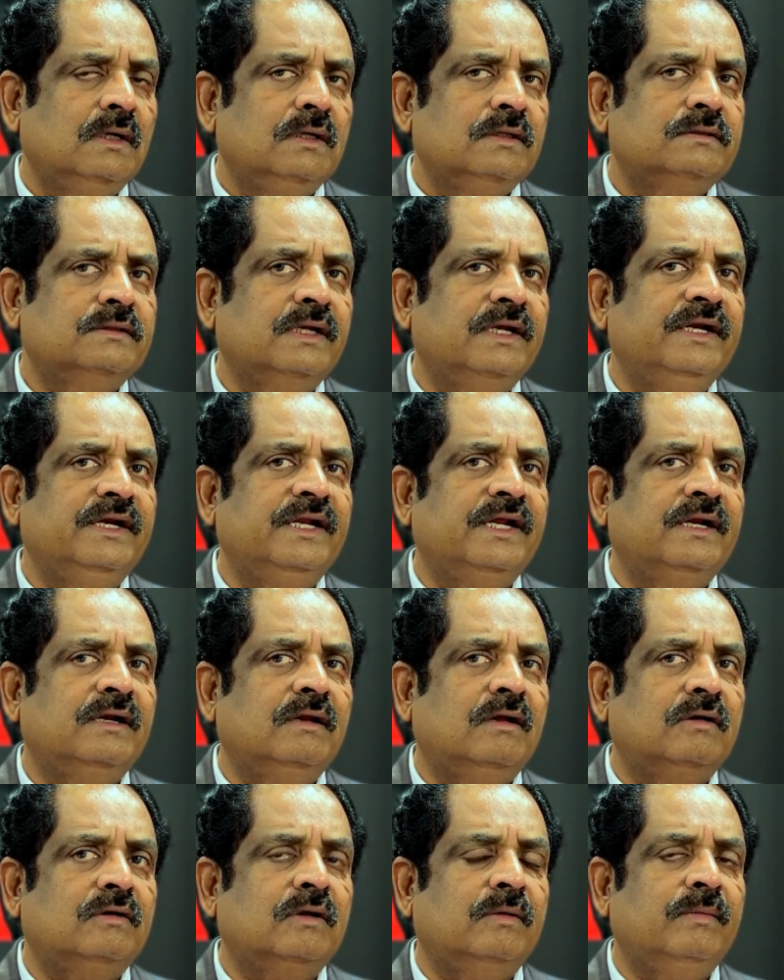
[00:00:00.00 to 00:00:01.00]
So Indian
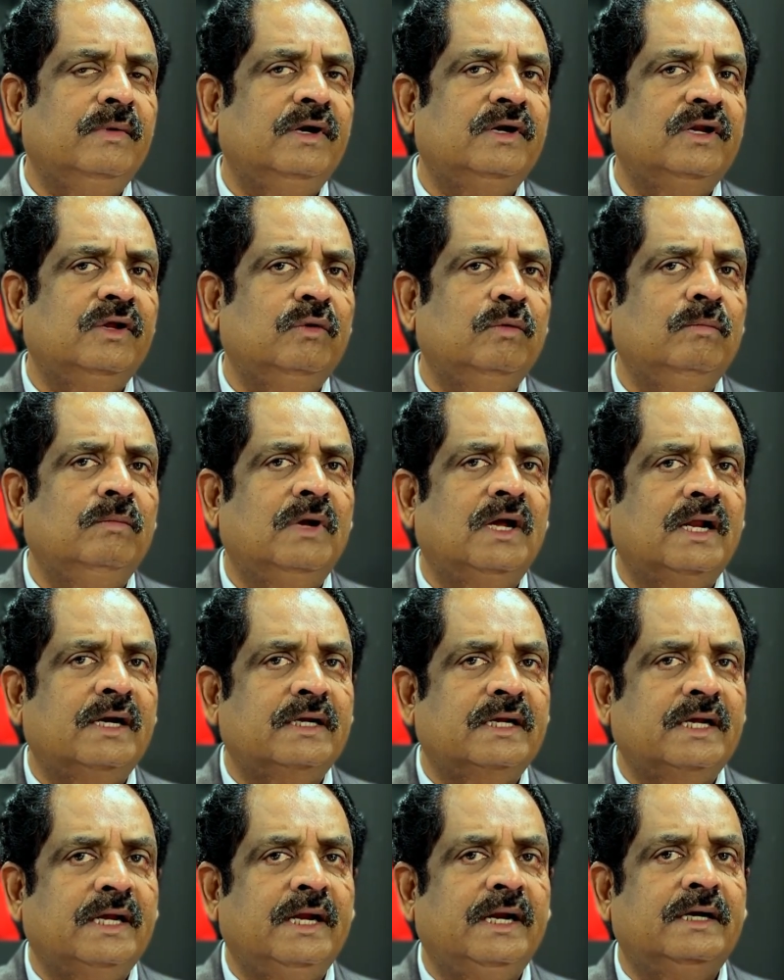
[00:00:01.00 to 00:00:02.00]
automotive
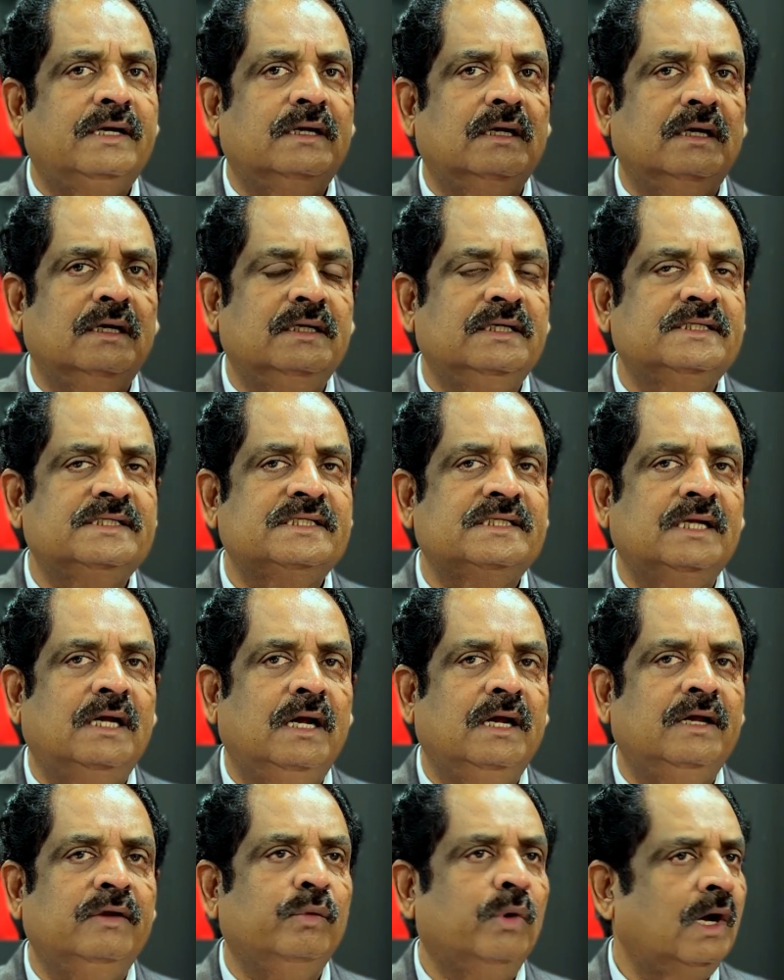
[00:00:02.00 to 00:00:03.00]
market is
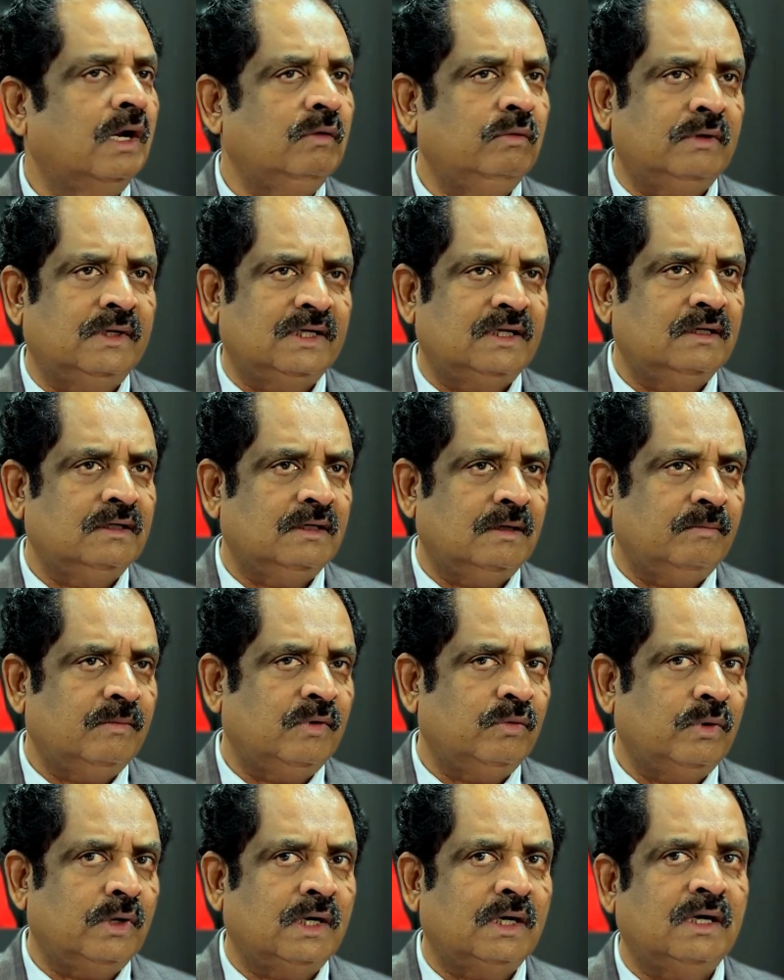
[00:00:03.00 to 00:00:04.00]
evolving, number
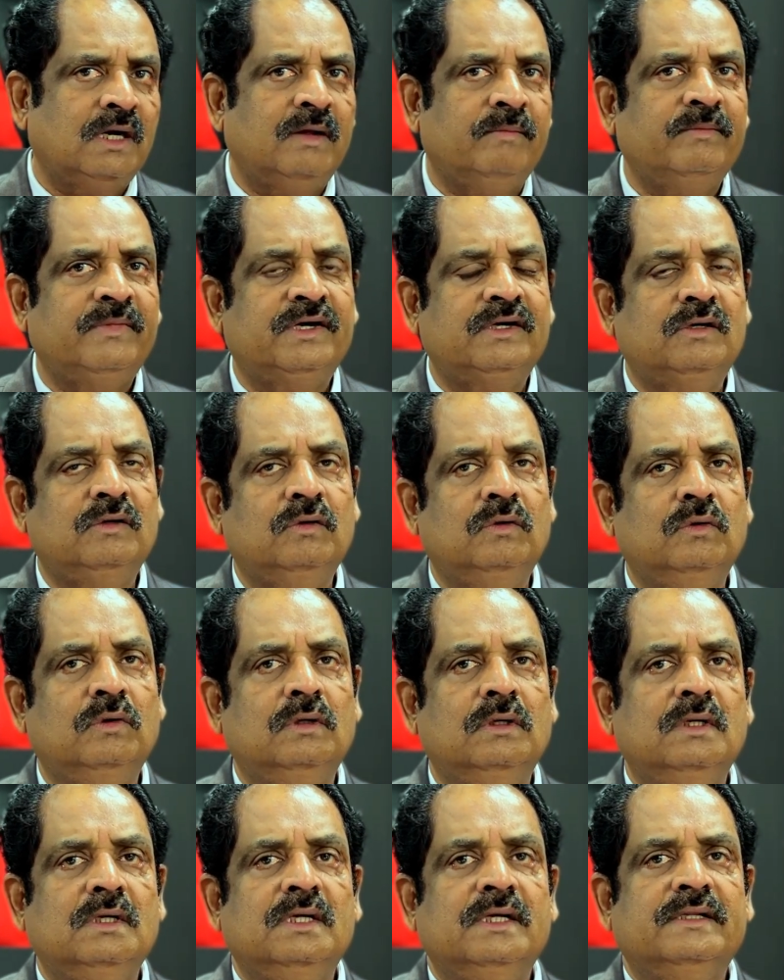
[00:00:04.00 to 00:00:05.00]
one. Number two,
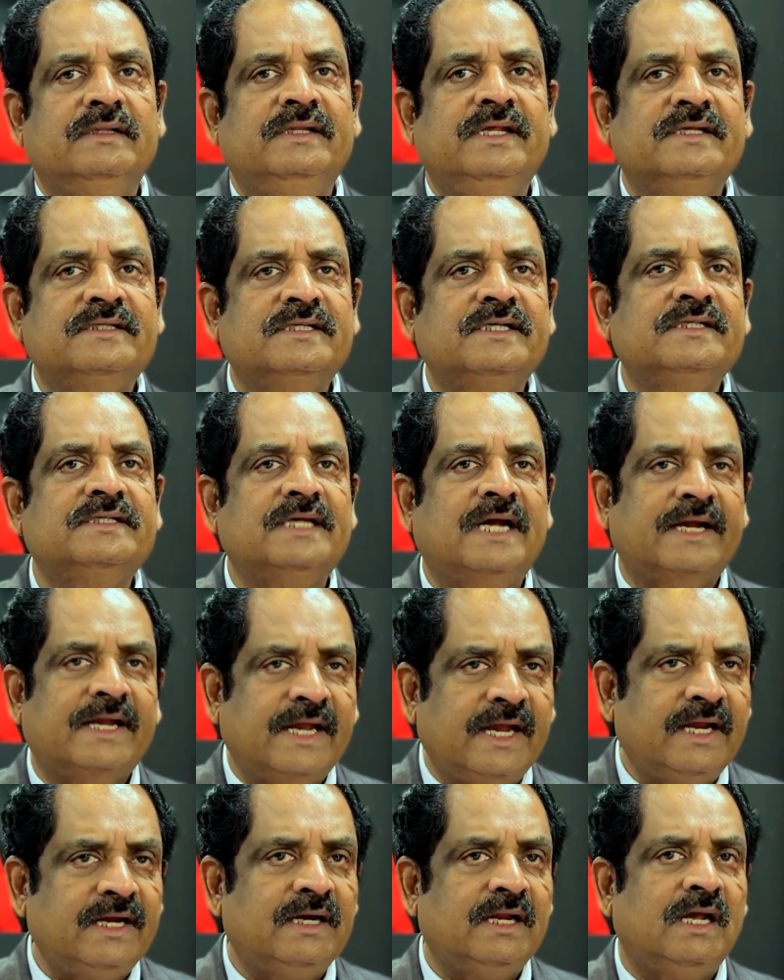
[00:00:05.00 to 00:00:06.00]
this is
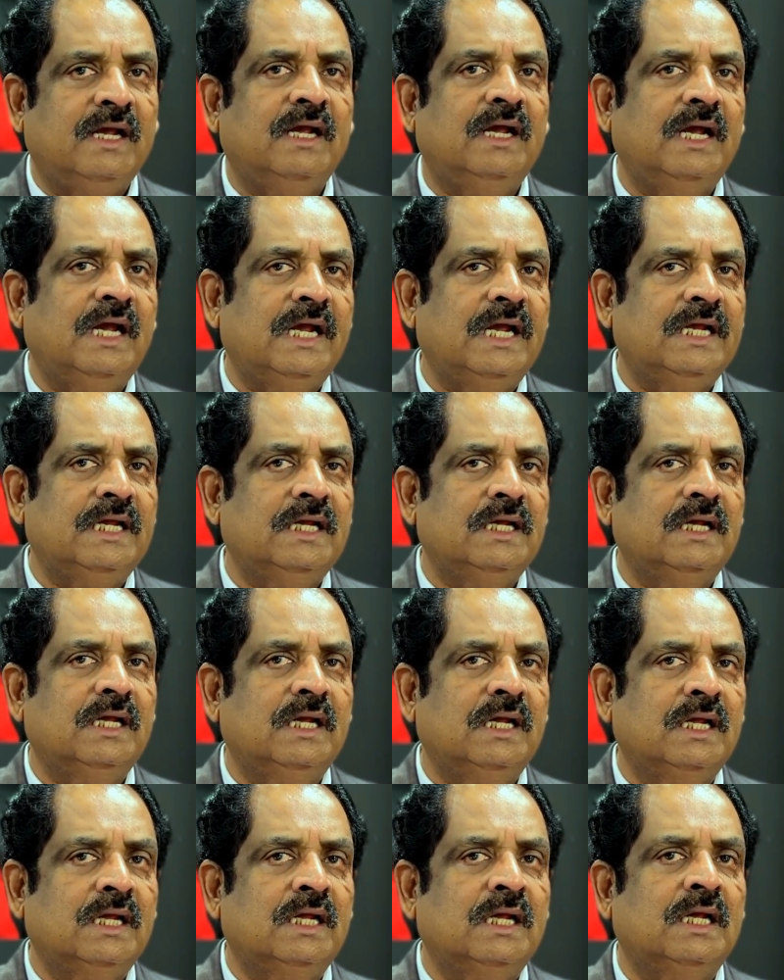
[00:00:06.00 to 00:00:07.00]
again
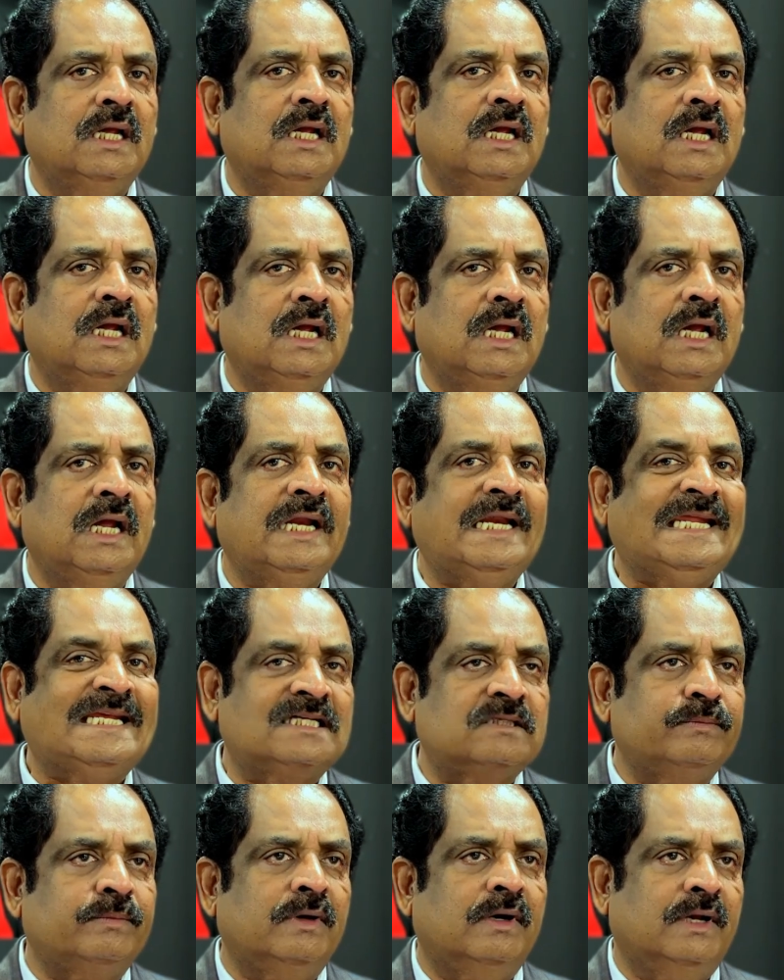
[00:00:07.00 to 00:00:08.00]
a
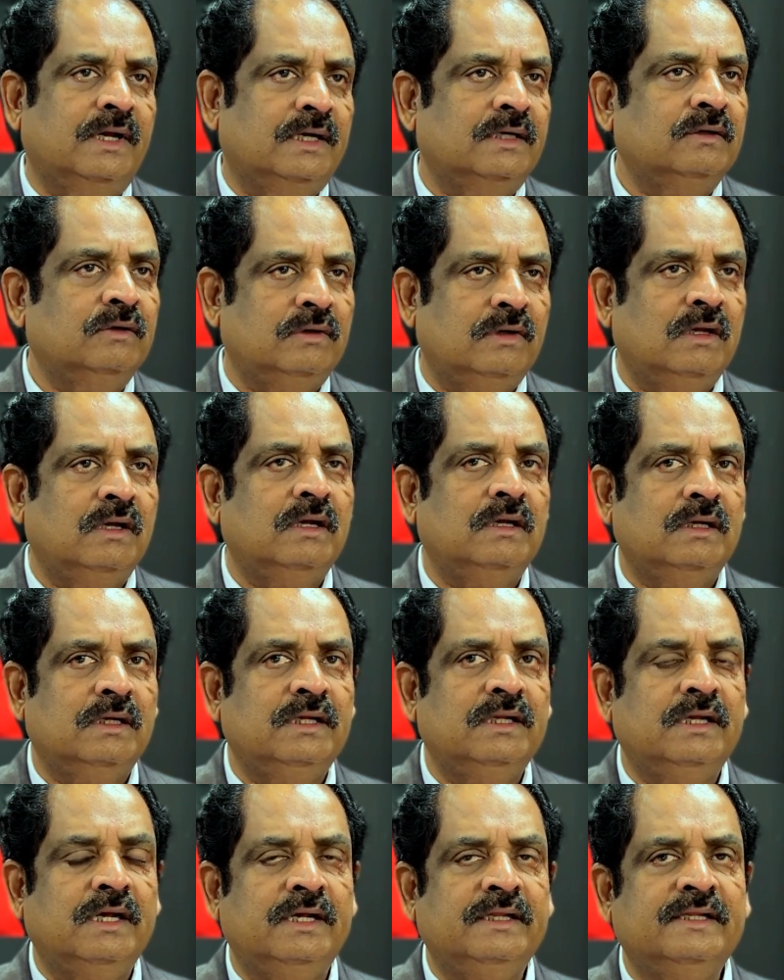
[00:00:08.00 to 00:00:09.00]
niche product,
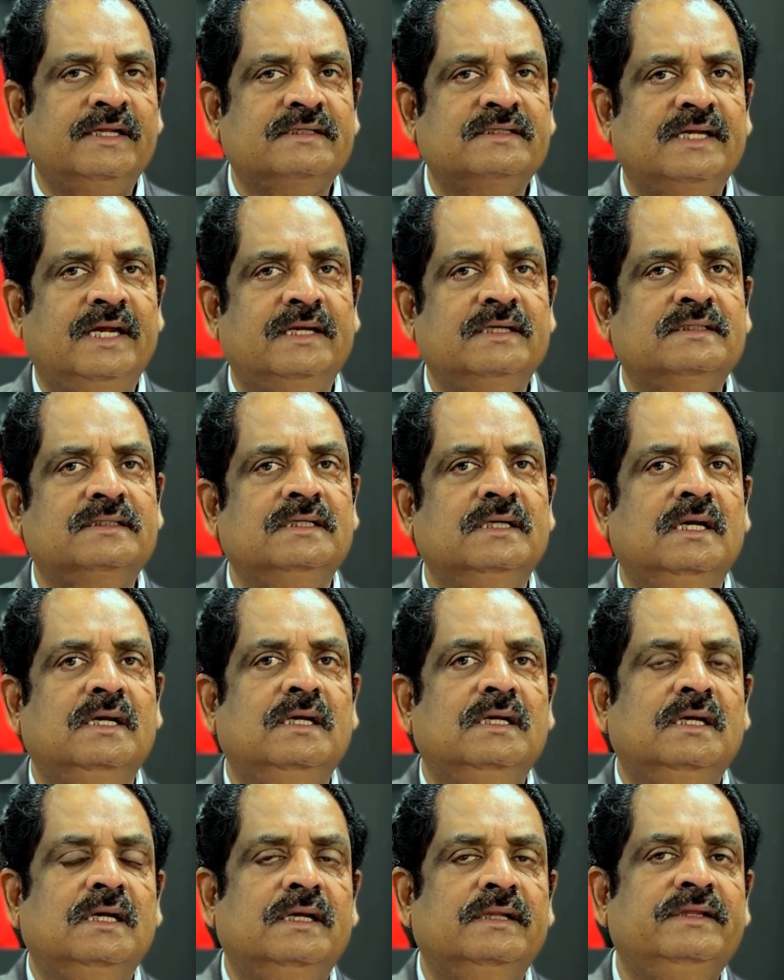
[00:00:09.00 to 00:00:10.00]
in the sense,
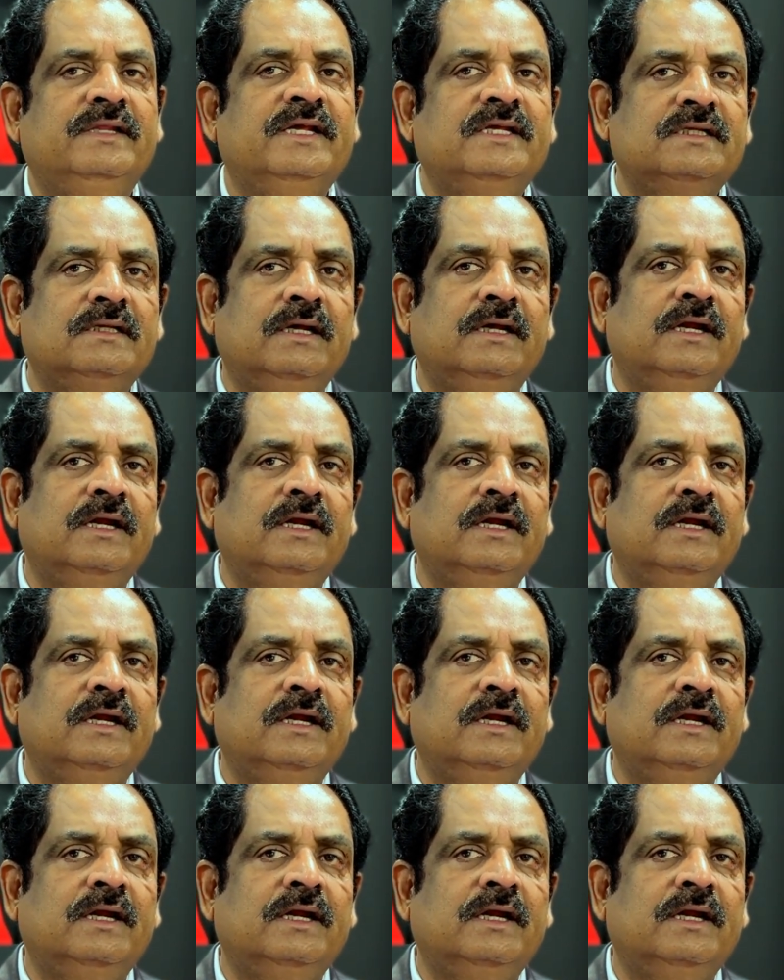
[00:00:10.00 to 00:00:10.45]
this,